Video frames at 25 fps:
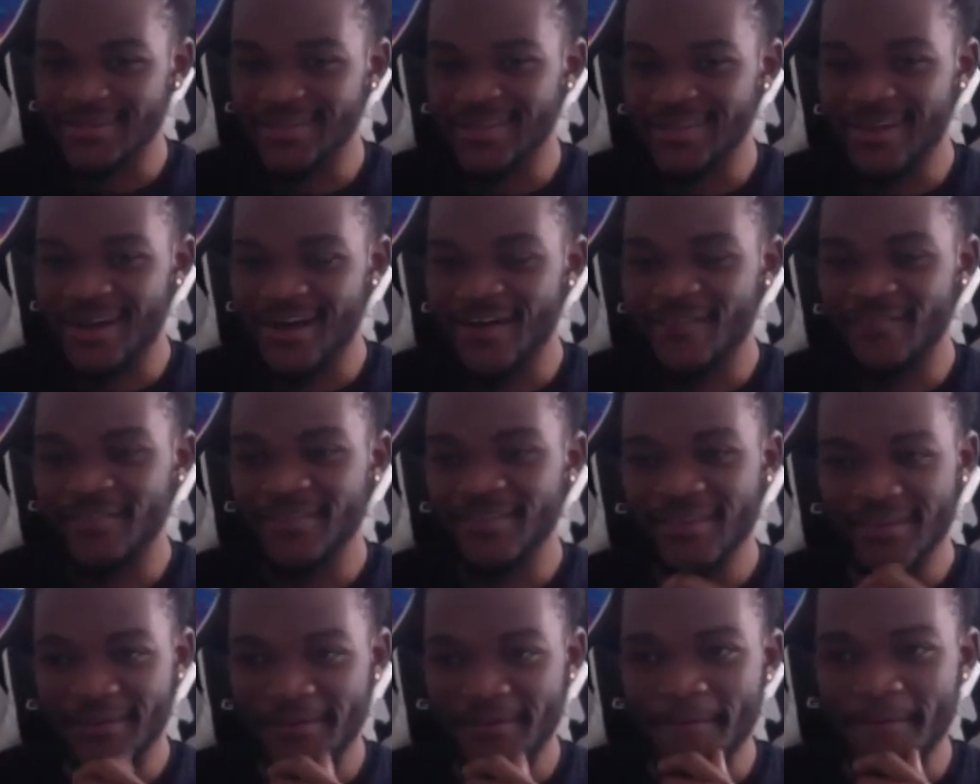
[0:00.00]
comp?
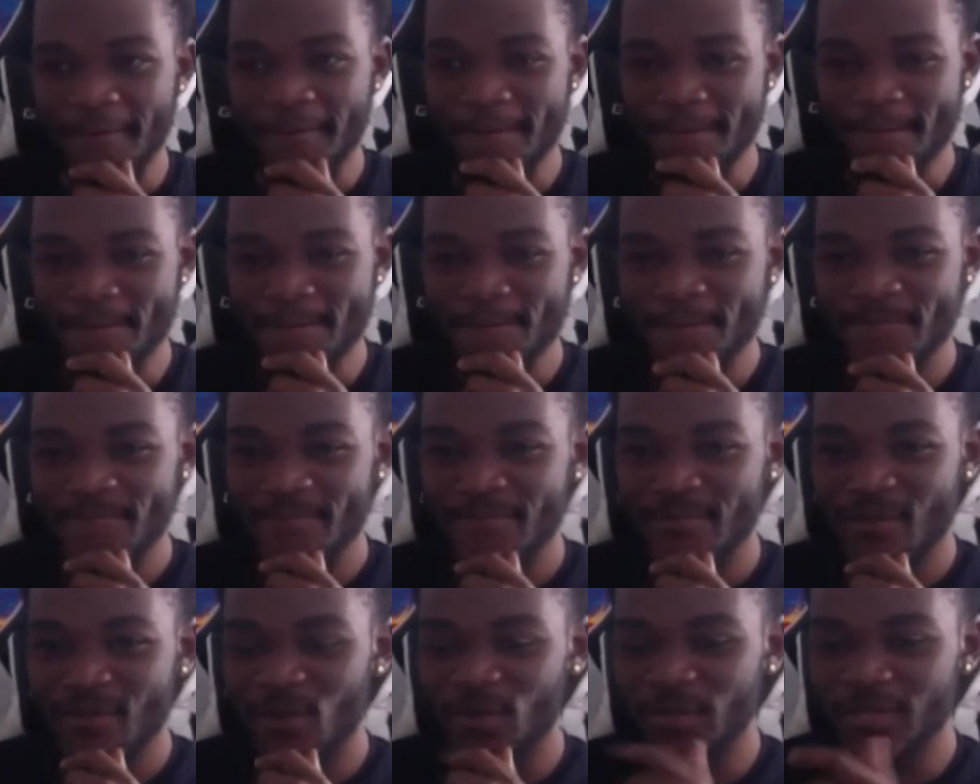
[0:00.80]
Yeah.
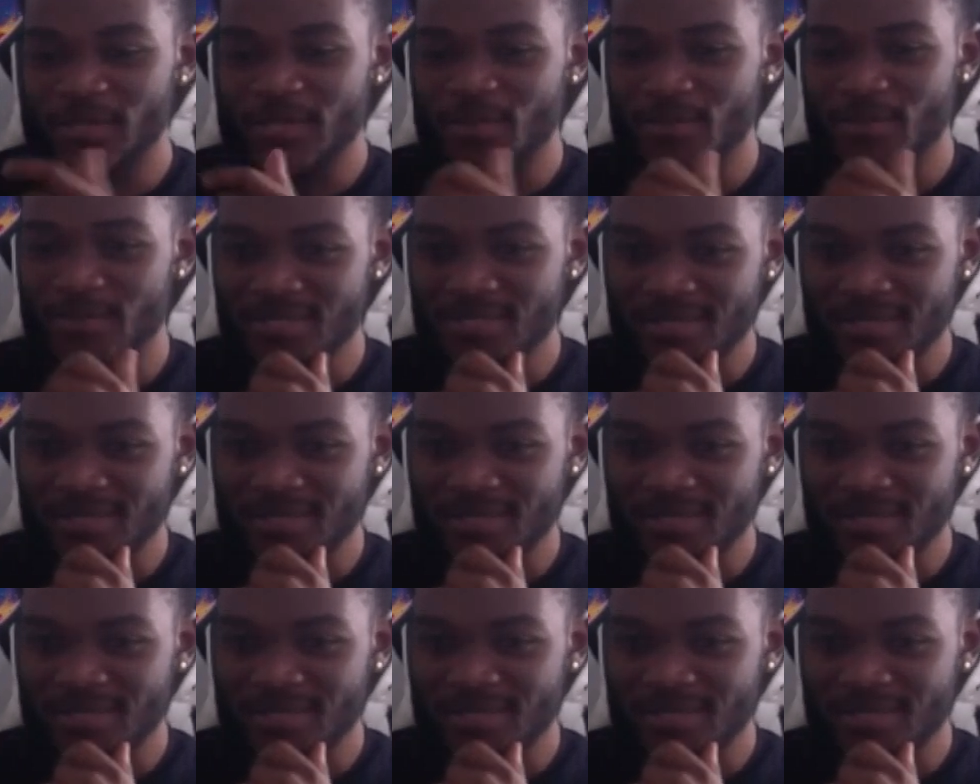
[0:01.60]
Go deep into